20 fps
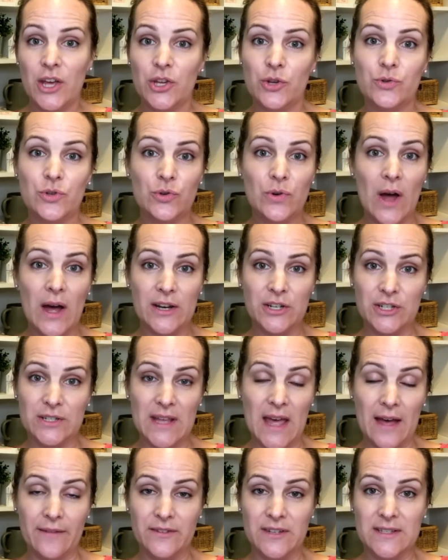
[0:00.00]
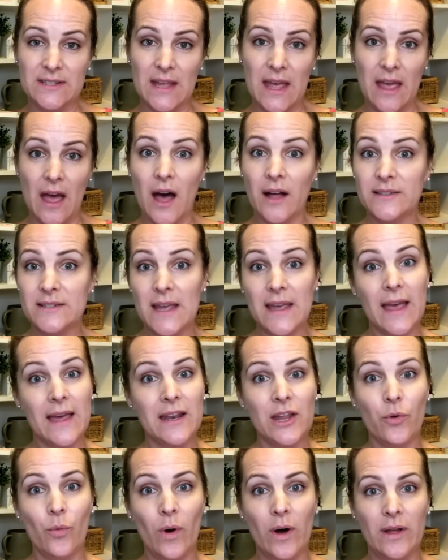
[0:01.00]
You do not just have to say I'll take
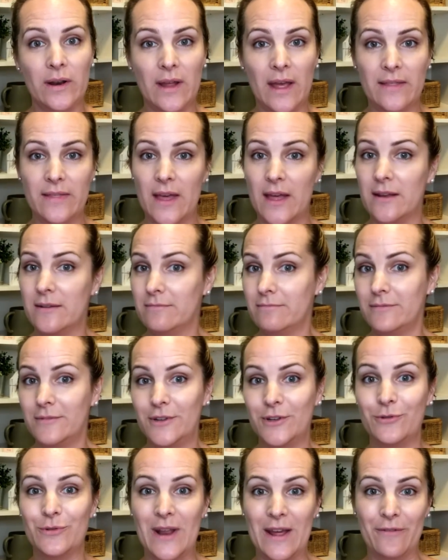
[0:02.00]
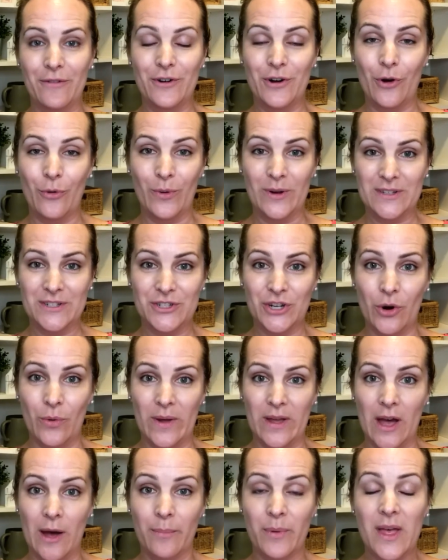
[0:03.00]
anyone and then you never know what's
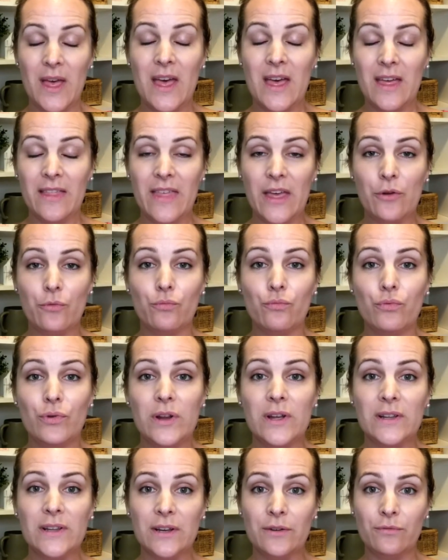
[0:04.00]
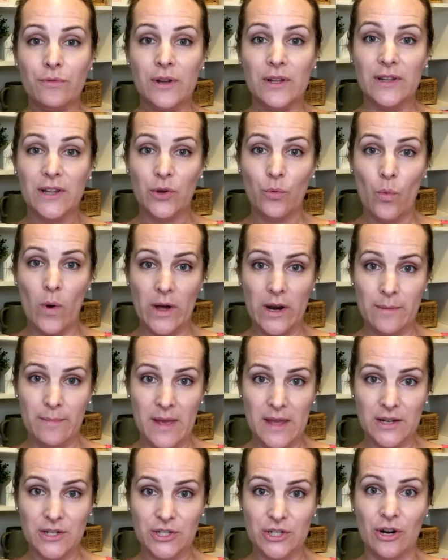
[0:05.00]
showing up. They really really want to
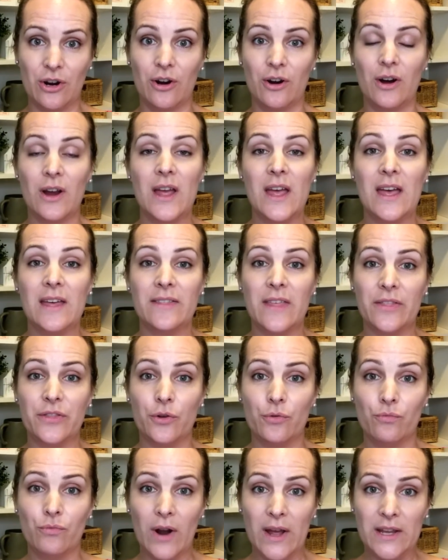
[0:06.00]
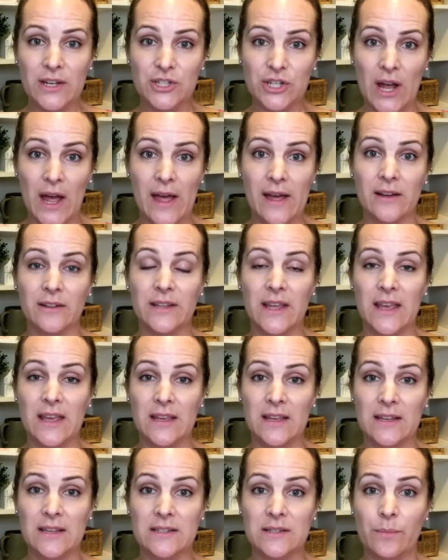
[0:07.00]
make sure that the right child
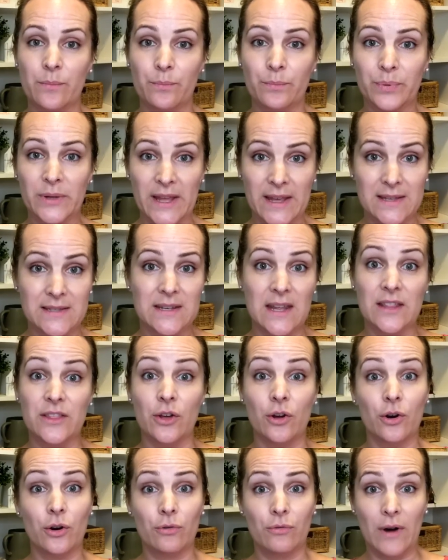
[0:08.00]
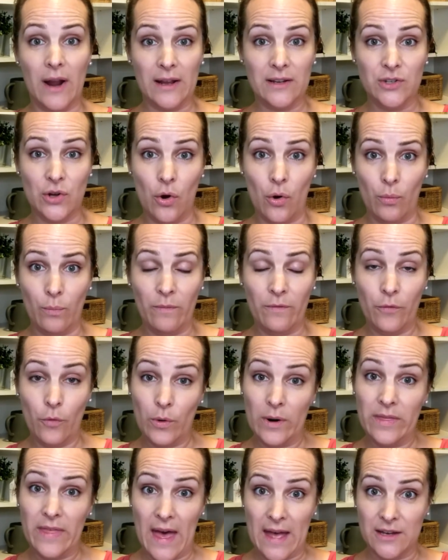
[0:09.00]
is placed in the correct home
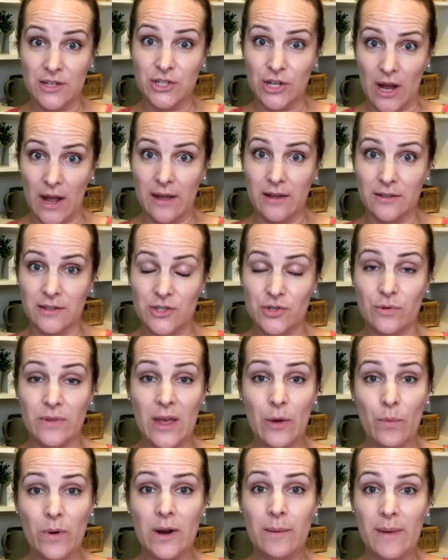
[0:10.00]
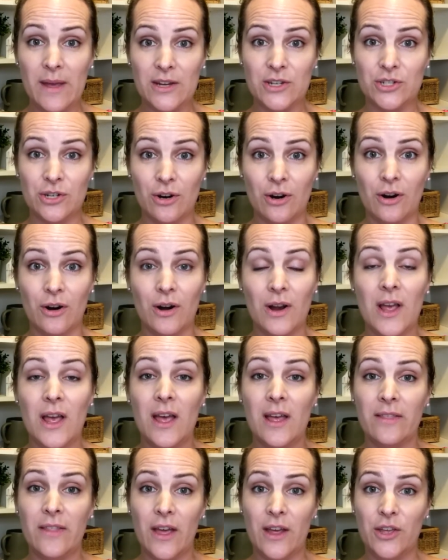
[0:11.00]
for that child. So they want to make sure
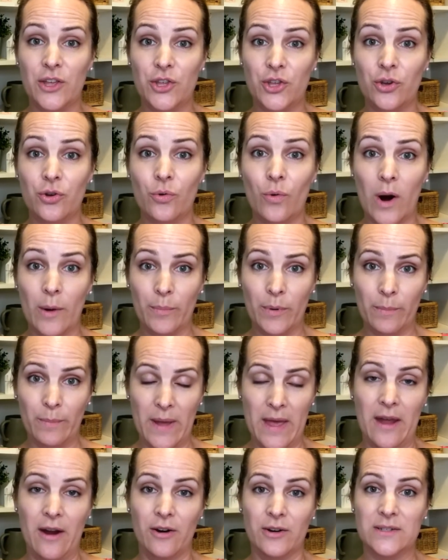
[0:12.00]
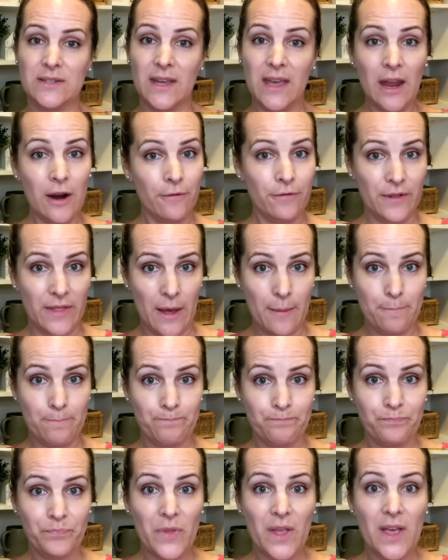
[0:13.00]
that you are prepared to care for them.